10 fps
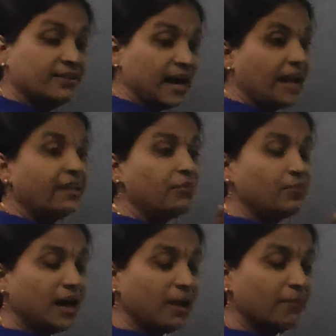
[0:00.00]
landing
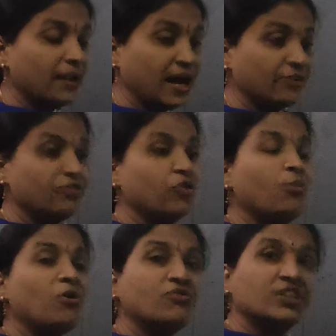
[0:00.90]

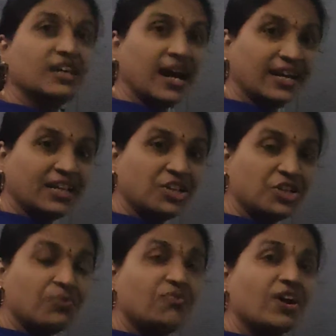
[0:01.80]
platform of the
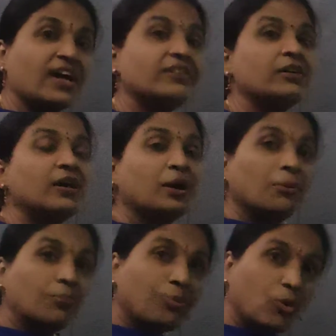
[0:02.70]
gynoecium where the
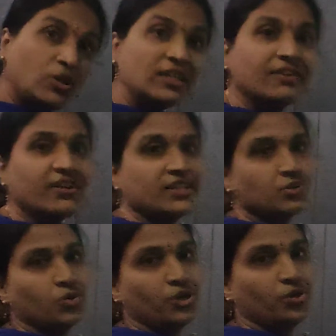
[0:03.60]
pollen grain is
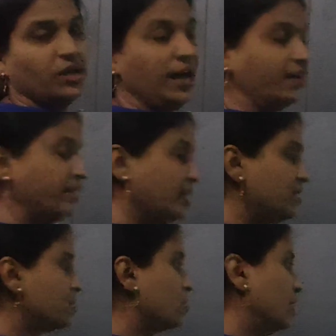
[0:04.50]
going to land
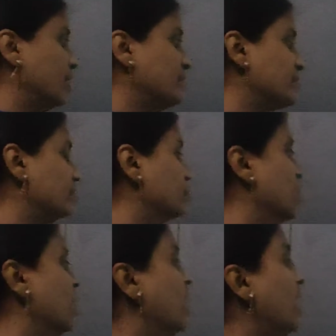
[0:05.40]
is called as
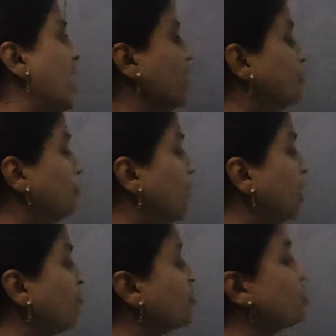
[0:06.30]
stigma, and the
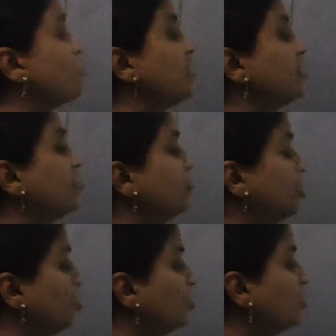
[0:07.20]
part which is present
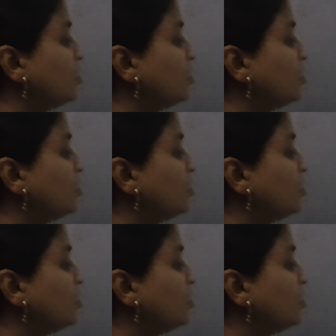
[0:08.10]
below the